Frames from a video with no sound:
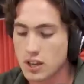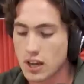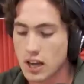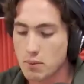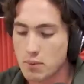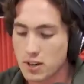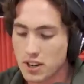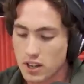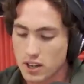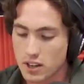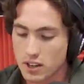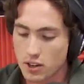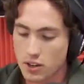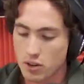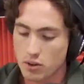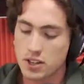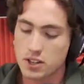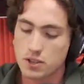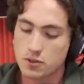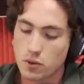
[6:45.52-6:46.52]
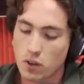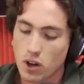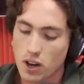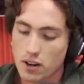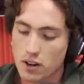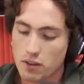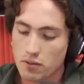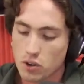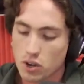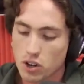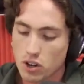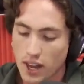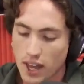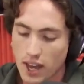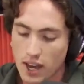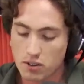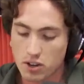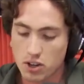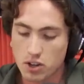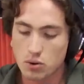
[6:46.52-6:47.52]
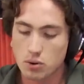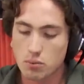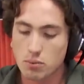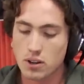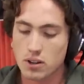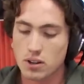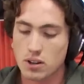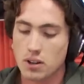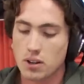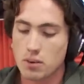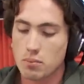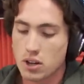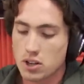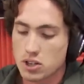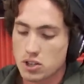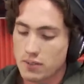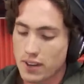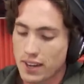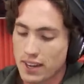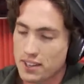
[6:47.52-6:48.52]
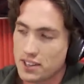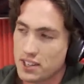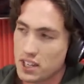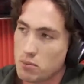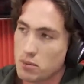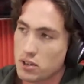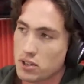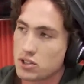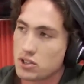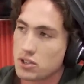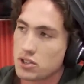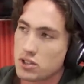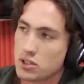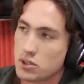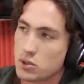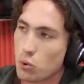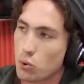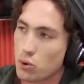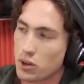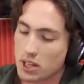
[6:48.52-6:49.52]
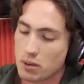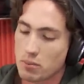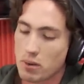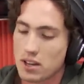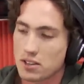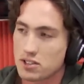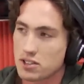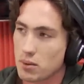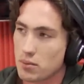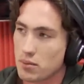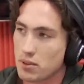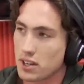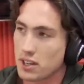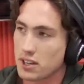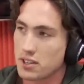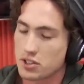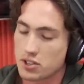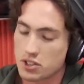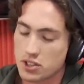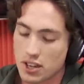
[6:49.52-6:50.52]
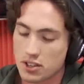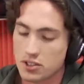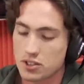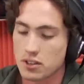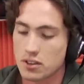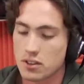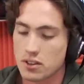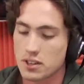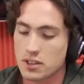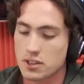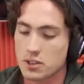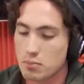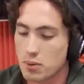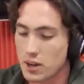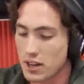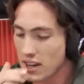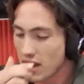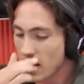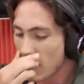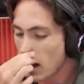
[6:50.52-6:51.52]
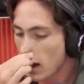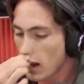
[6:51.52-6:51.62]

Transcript: I mean, you know, it's fine if you're going to have a unit, a bunch of academics talking about something and discussing things, but. Yeah.